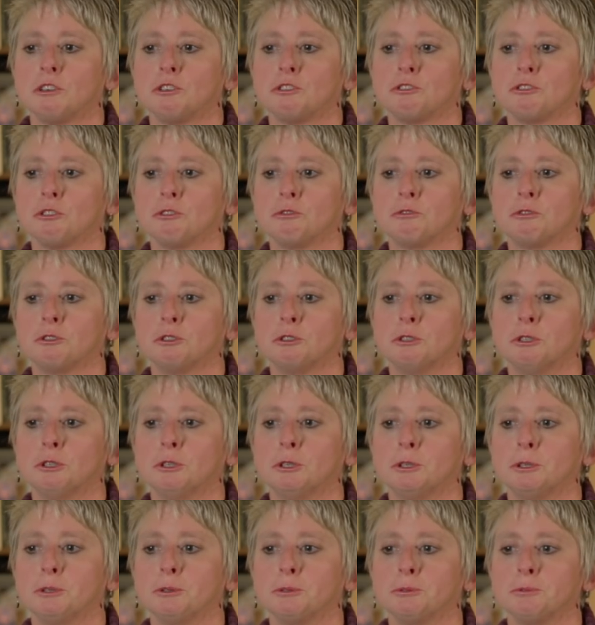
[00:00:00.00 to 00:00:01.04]
So for a
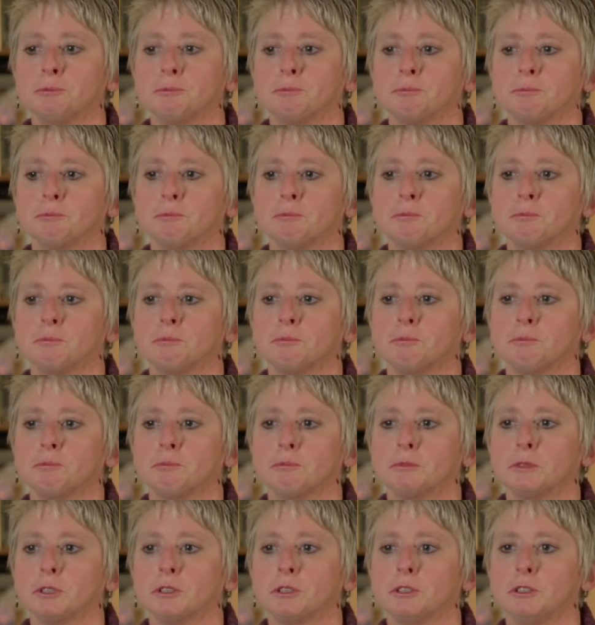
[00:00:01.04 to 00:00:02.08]

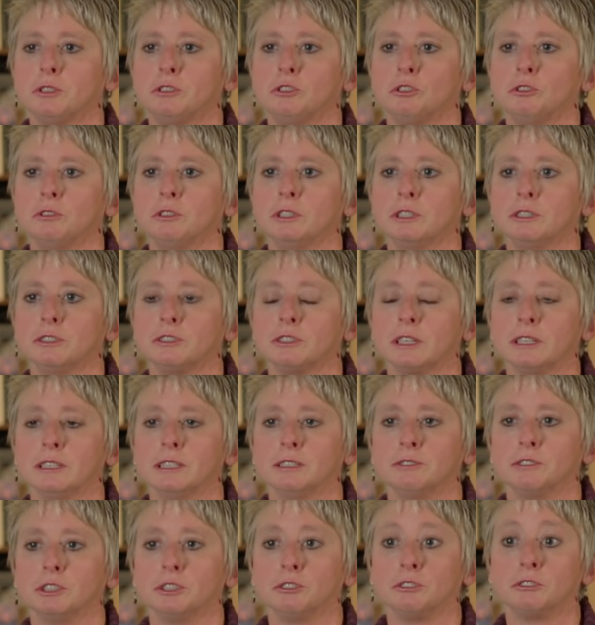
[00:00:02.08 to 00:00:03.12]
good 2 years, I
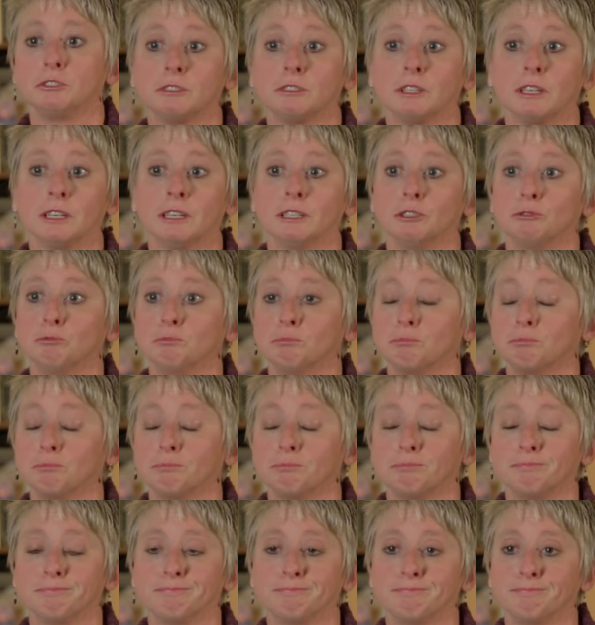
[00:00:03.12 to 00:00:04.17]
lived
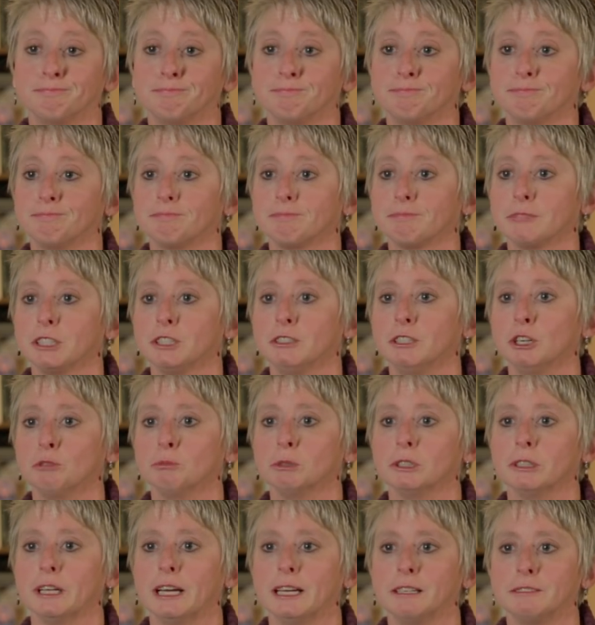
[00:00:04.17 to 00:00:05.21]
a
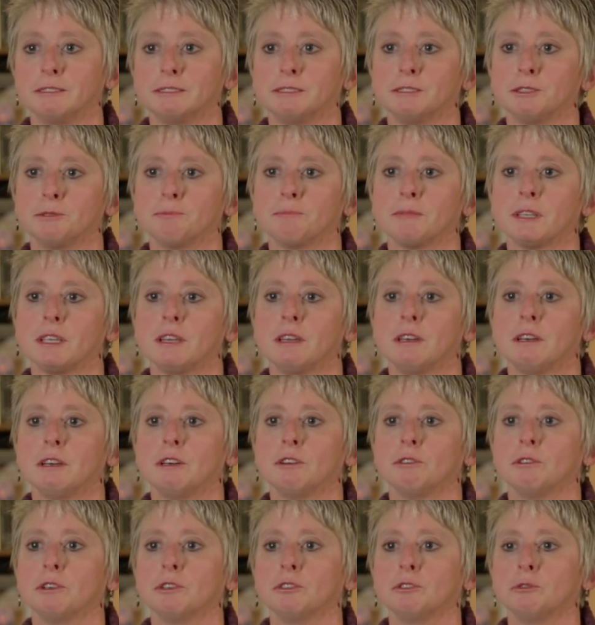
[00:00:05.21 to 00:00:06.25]
double life.
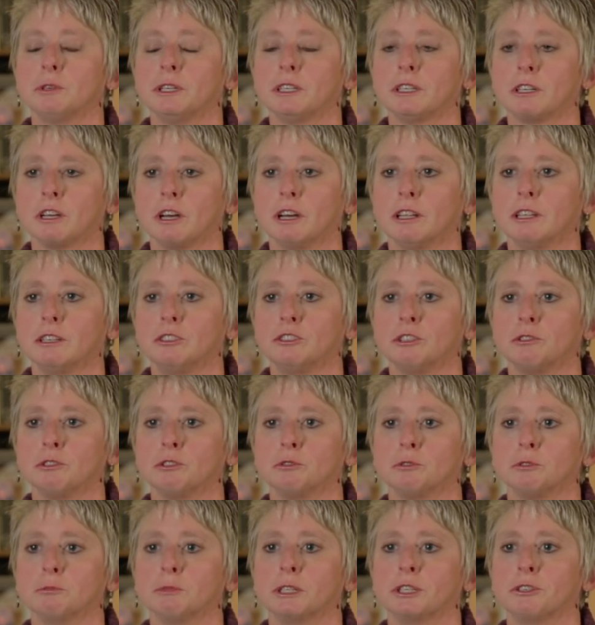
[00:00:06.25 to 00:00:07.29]
When I was away at college, I
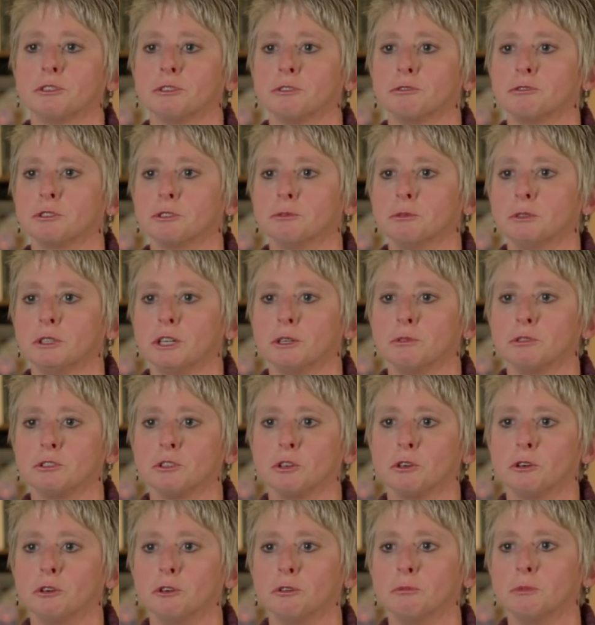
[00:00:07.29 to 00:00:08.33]
was with my girlfriend. When I was
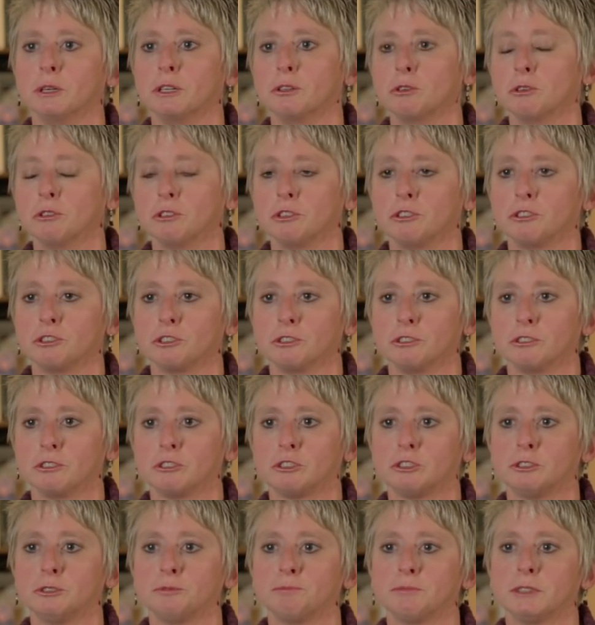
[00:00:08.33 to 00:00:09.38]
at home, I'd go to
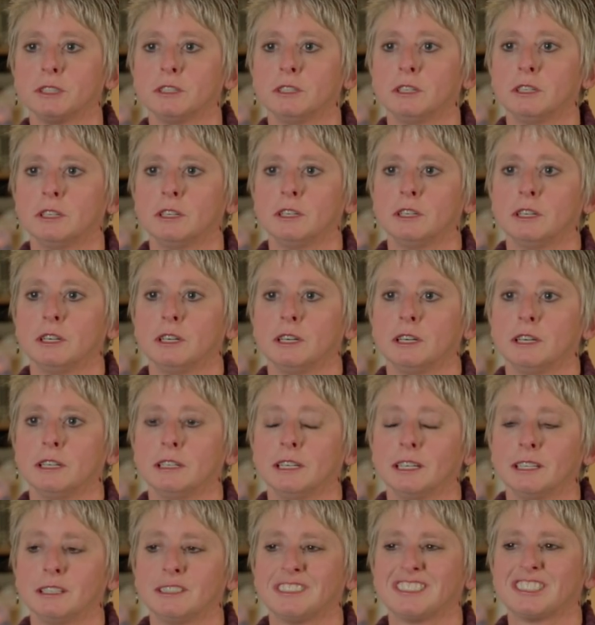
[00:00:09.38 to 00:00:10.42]
church.
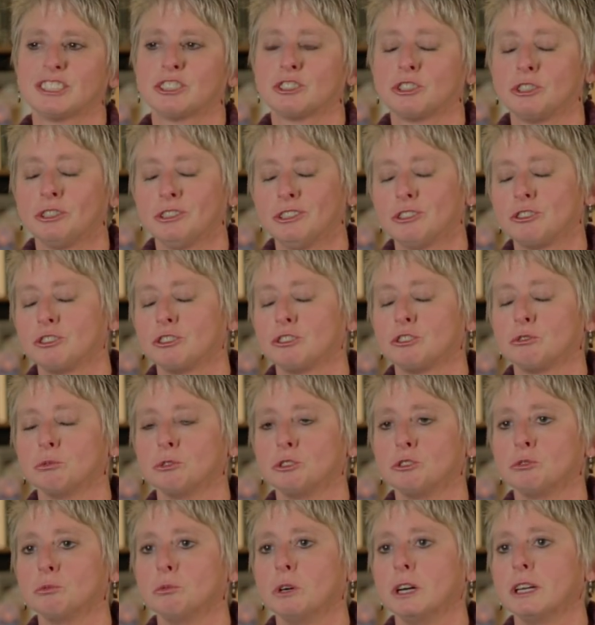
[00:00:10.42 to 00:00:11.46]
And I'd go to church
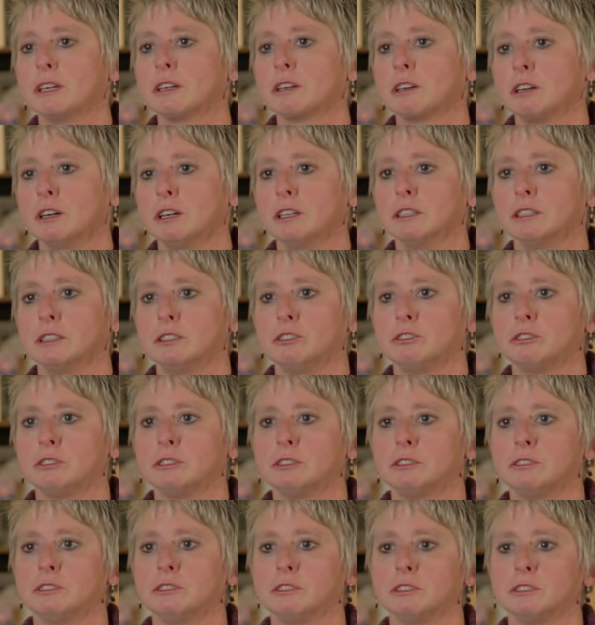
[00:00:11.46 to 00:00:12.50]
once in a while at college,
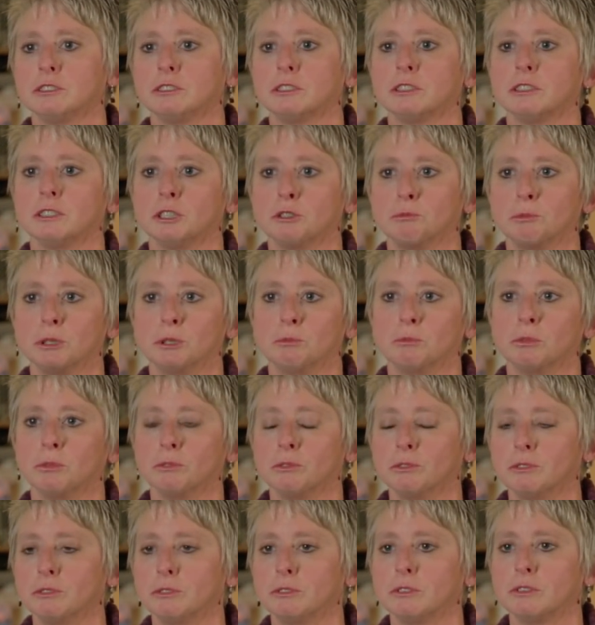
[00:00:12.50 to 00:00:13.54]
just to let
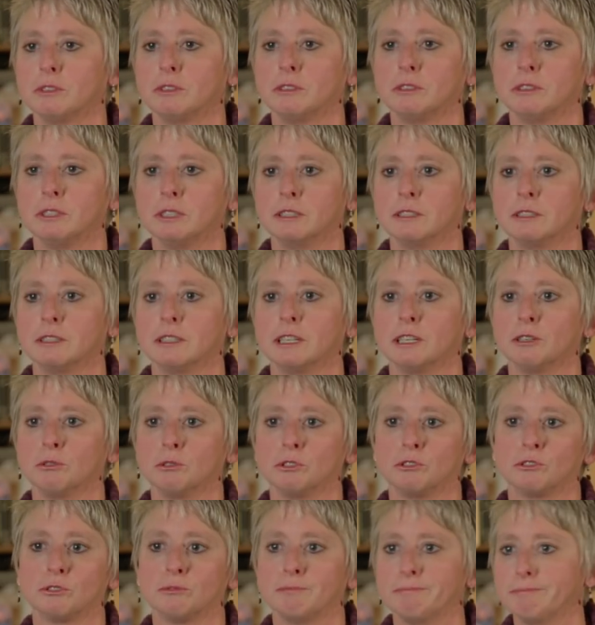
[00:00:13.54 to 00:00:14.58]
people think that I
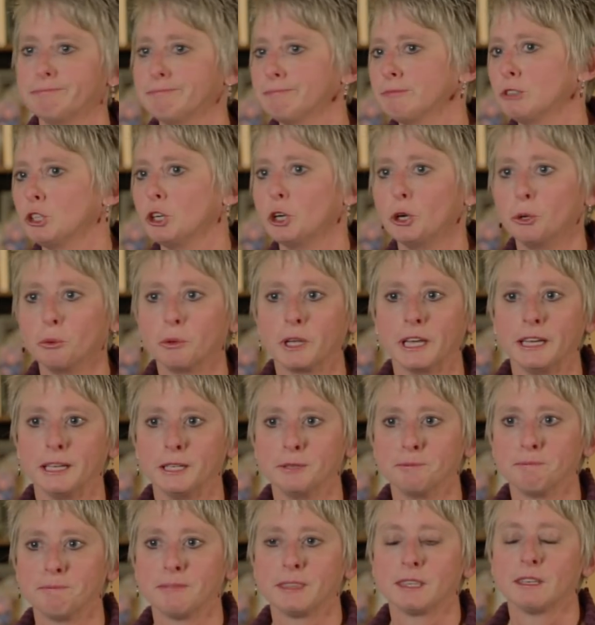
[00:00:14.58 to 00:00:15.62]
was
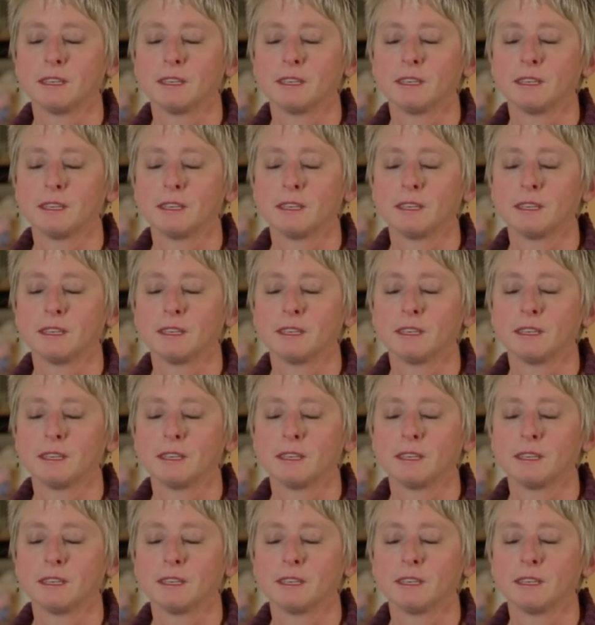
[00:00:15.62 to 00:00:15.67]
okay.